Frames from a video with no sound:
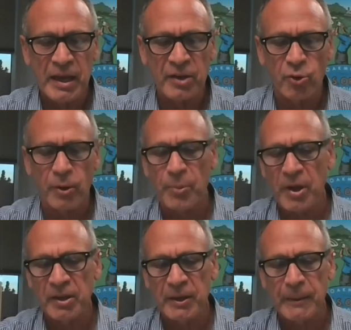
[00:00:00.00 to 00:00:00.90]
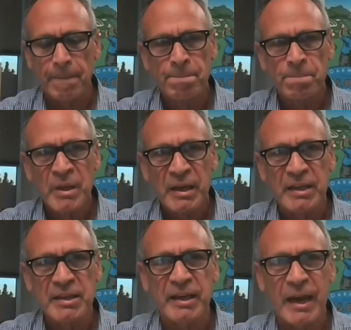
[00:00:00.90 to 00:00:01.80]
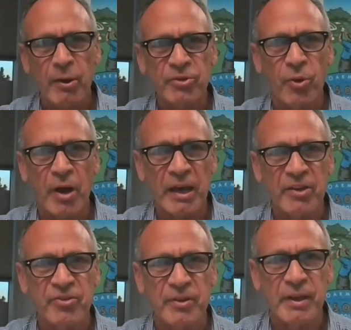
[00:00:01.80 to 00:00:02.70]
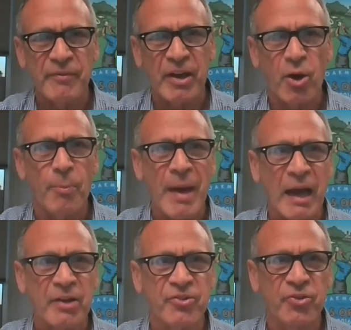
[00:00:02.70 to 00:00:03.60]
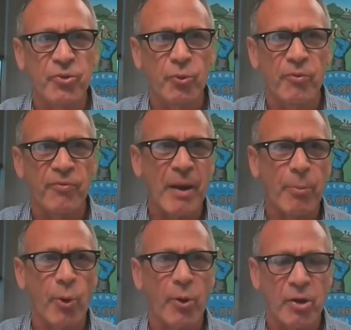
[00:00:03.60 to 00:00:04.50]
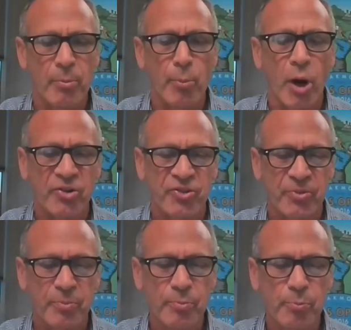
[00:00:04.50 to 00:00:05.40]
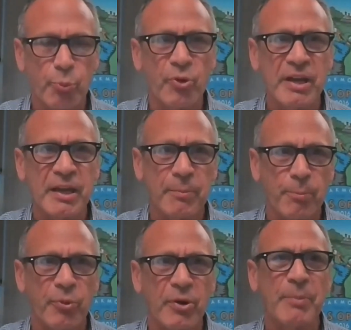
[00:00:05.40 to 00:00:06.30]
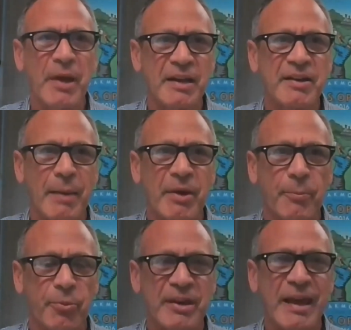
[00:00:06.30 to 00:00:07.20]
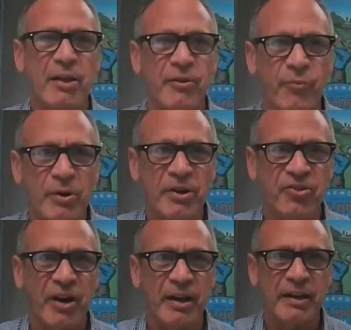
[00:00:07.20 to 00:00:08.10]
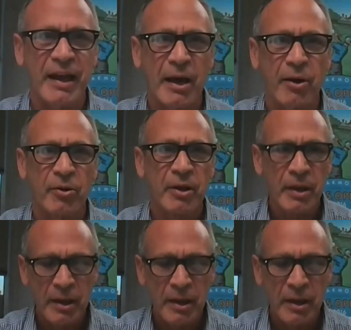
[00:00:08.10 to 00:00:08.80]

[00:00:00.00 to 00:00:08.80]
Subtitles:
In your opinion, can you characterize, if I go back to February or March, pre-pandemic, pre-California shutting down,